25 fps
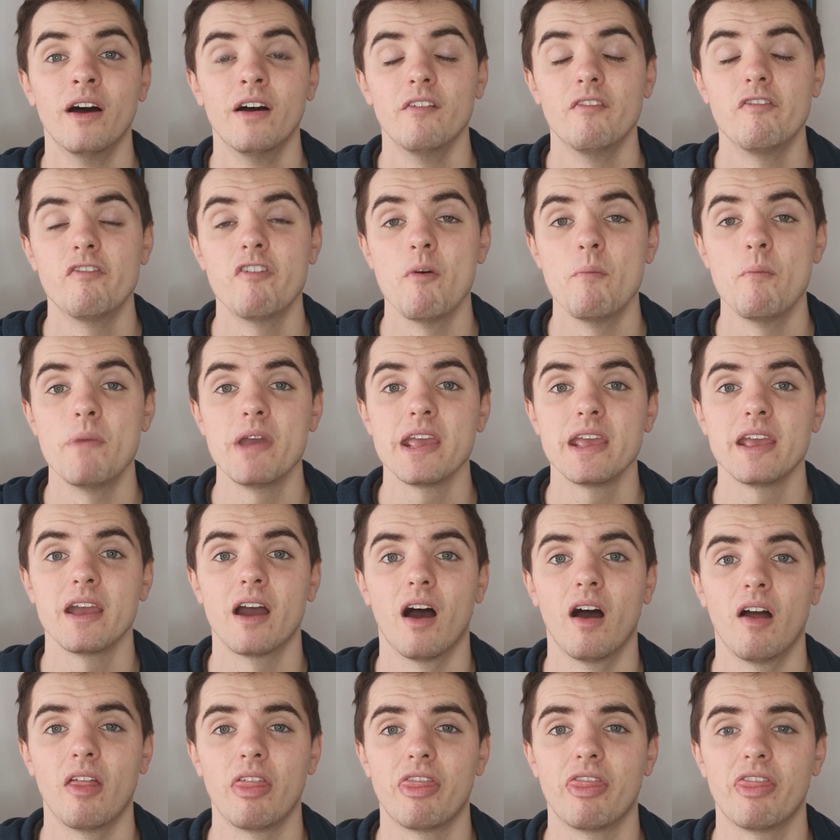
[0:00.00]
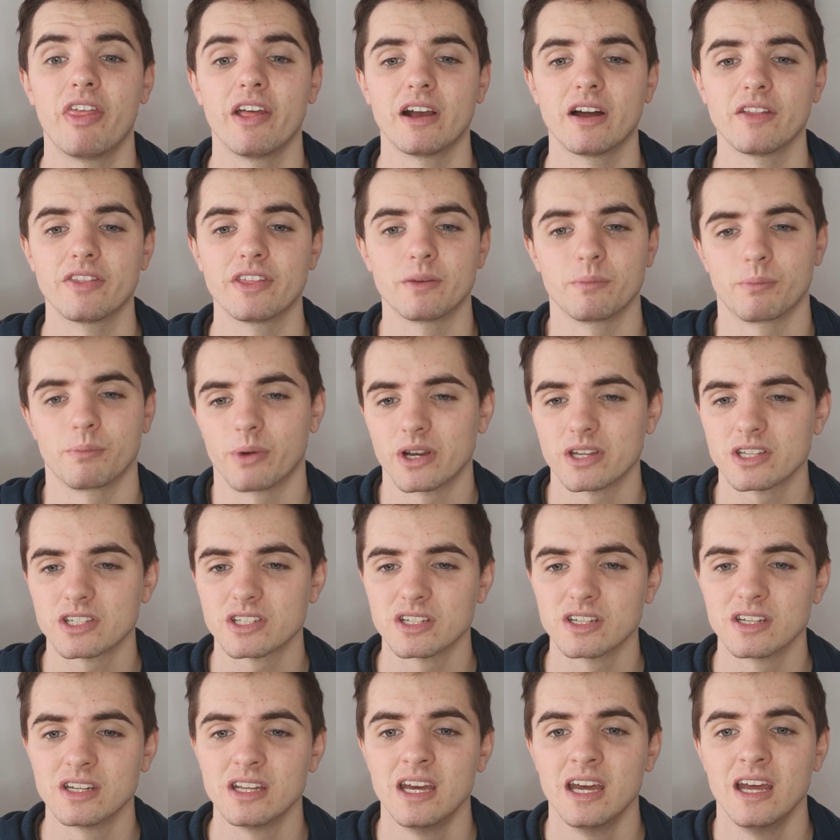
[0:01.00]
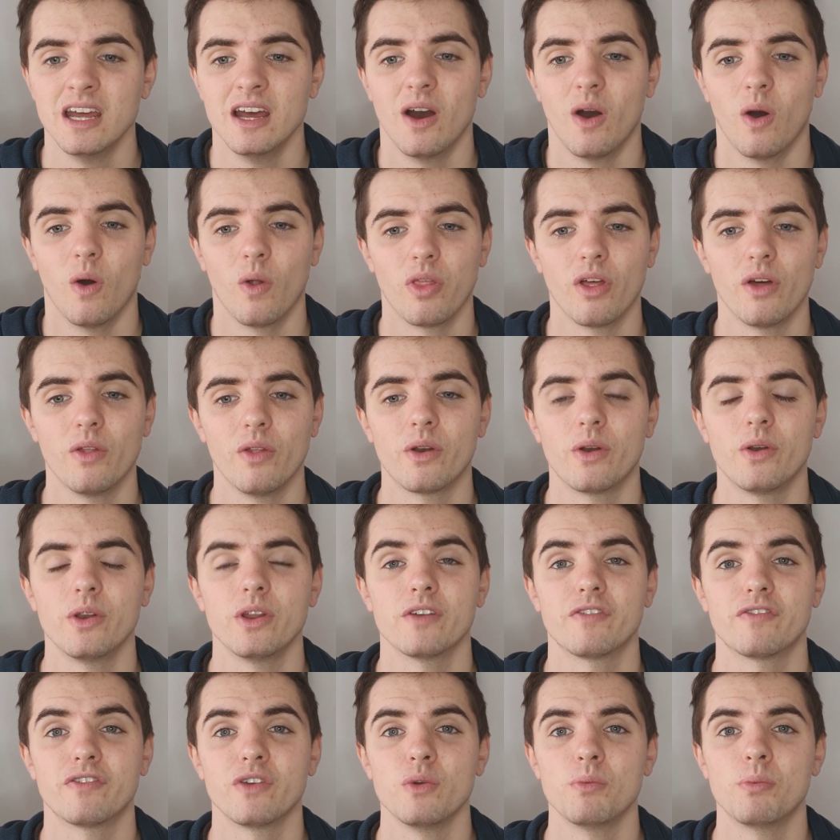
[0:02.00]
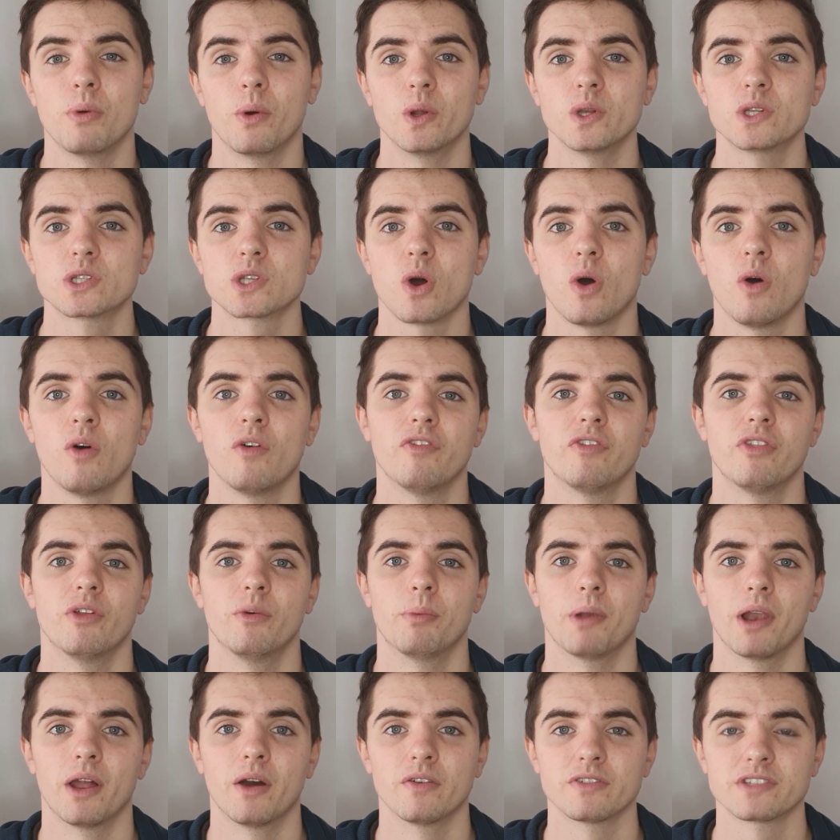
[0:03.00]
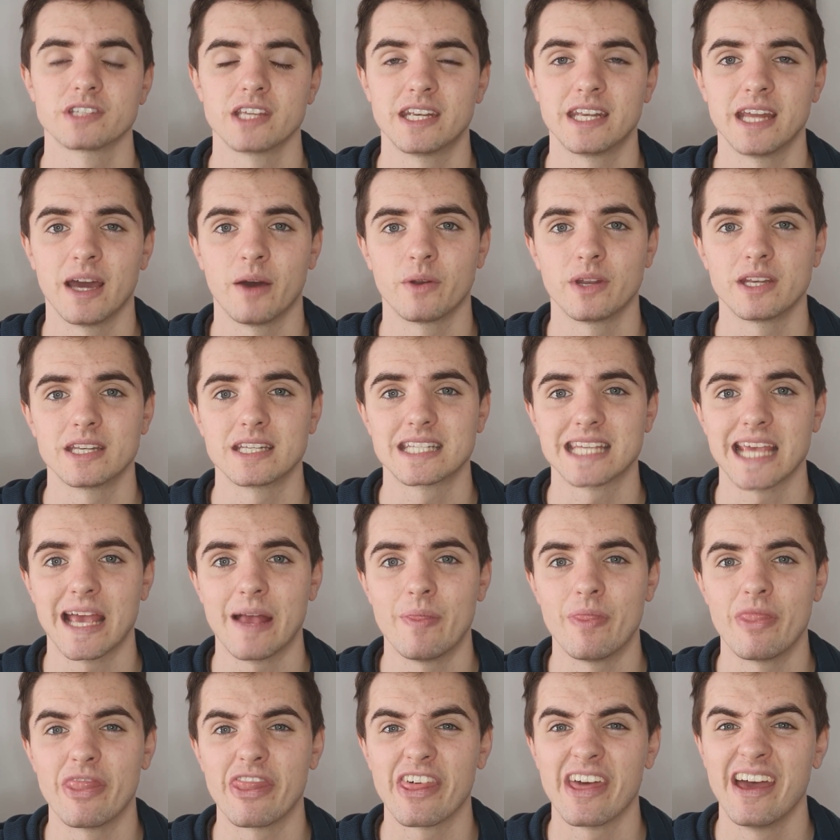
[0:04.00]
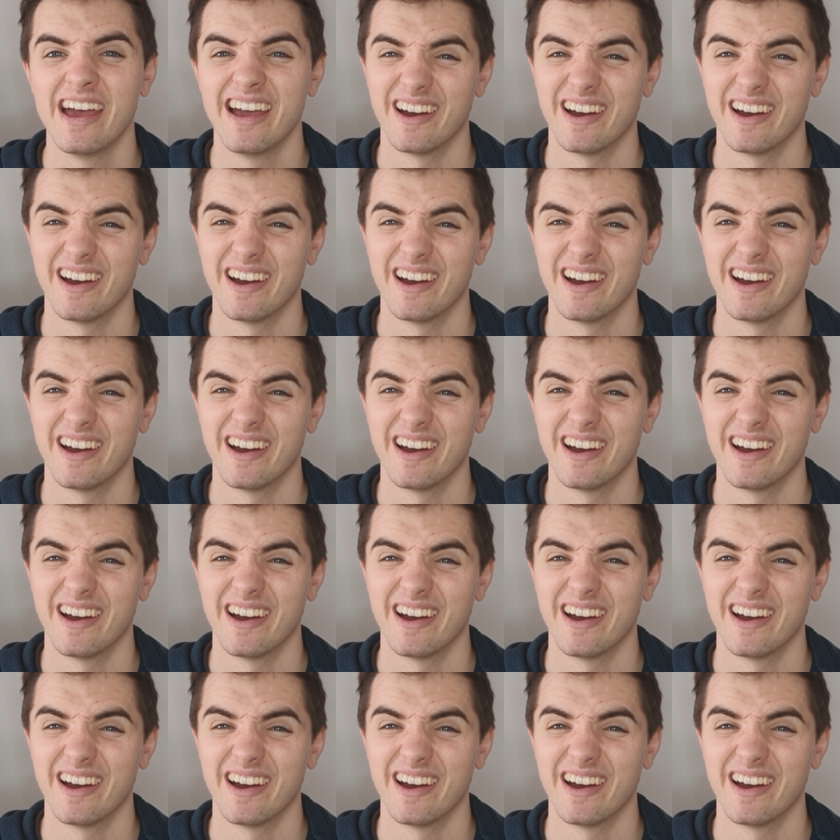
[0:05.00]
For me, I think Preston, although they're only a few points off the playoffs, they're down in 10th.